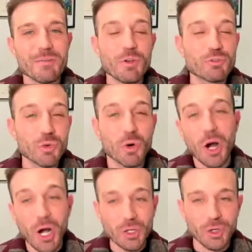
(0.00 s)
neutral
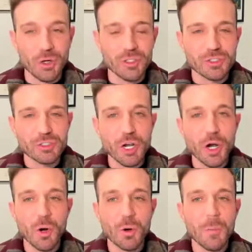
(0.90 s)
colors.
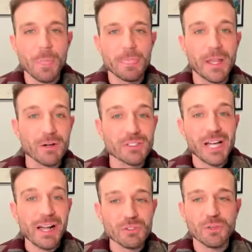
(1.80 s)
So their
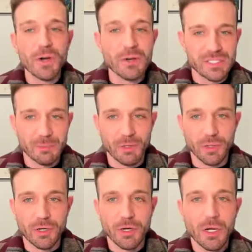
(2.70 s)
styles are very
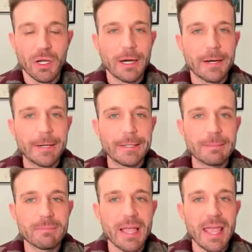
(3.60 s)
similar.
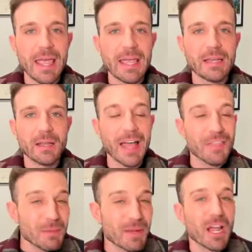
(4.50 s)
And I
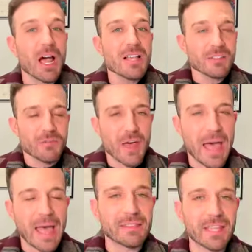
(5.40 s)
think because of
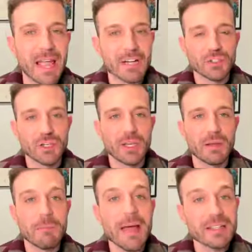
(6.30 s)
that, they
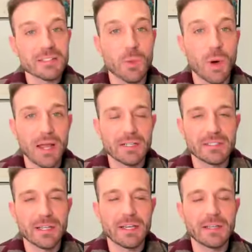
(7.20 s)
actually met
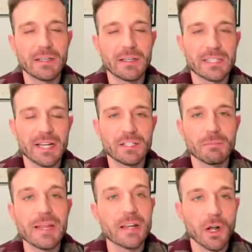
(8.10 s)
twice and they decided to
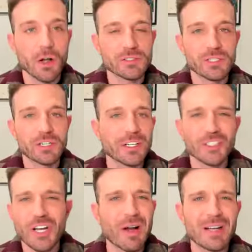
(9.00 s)
meet in Austin to
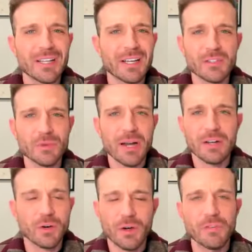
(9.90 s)
share ideas, right?
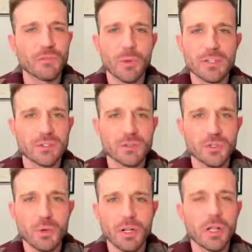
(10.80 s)
You're influencers,
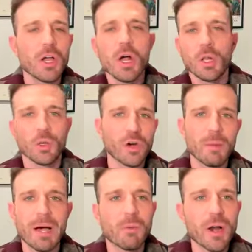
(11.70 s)
you want to learn
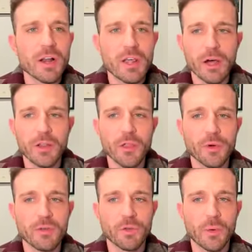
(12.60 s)
about what another
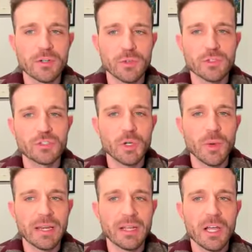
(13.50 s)
influencer is
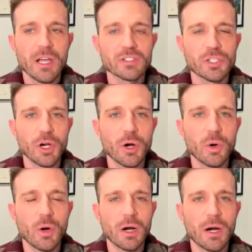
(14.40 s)
doing.
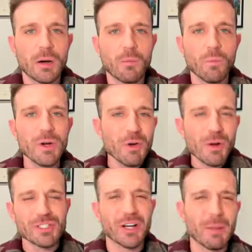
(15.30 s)
So we don't
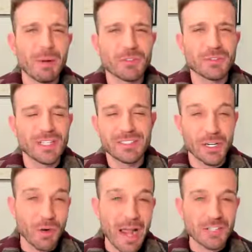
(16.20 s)
know a ton about these
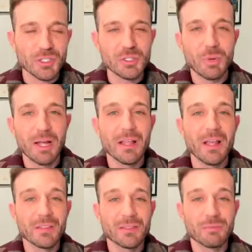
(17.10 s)
interactions, but
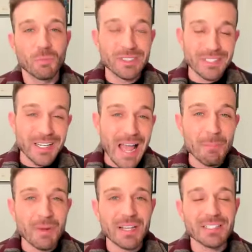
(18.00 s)
what did
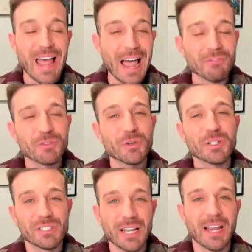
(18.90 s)
happen is after
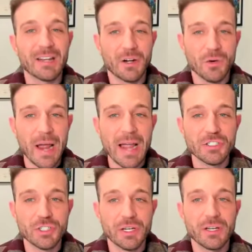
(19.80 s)
the second
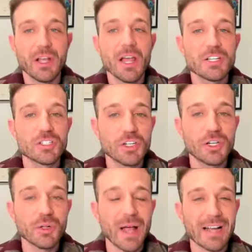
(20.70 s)
interaction,
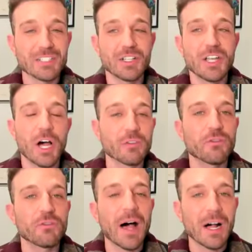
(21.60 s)
Sheil actually
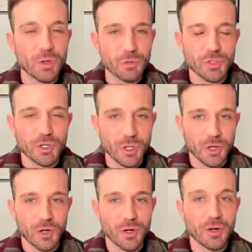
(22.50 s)
unfollowed
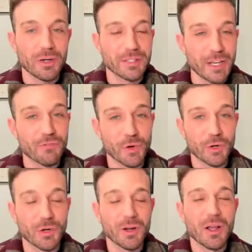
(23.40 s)
her
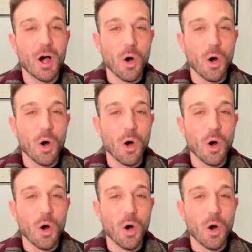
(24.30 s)
Gifford